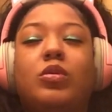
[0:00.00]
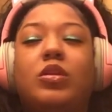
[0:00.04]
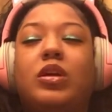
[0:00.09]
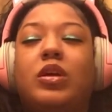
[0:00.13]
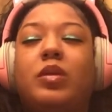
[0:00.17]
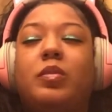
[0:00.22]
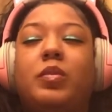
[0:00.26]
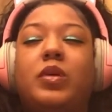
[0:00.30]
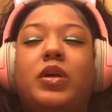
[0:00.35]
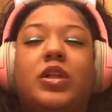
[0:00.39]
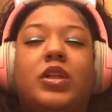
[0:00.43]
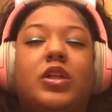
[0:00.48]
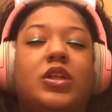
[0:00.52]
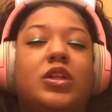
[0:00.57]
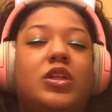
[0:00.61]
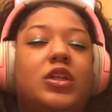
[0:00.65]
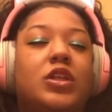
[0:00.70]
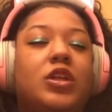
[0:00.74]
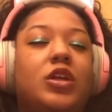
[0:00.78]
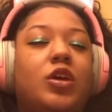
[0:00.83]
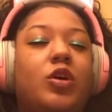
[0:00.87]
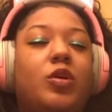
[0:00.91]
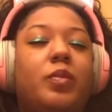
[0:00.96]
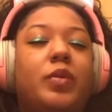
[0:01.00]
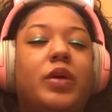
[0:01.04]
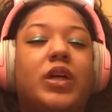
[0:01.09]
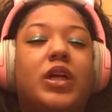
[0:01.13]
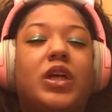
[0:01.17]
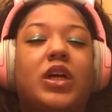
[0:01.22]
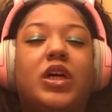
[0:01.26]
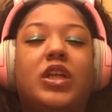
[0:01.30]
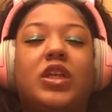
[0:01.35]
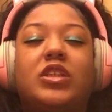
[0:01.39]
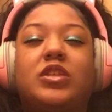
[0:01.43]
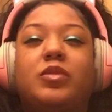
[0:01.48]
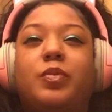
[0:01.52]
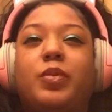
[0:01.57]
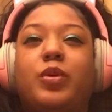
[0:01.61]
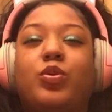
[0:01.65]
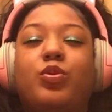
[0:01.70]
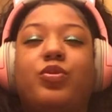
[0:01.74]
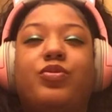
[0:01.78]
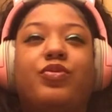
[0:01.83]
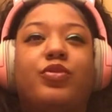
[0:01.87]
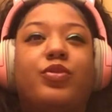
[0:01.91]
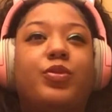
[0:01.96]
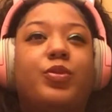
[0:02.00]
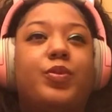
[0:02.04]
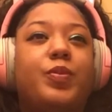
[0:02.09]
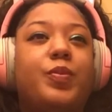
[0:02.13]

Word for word: a melody. Oh my God, that's beautiful.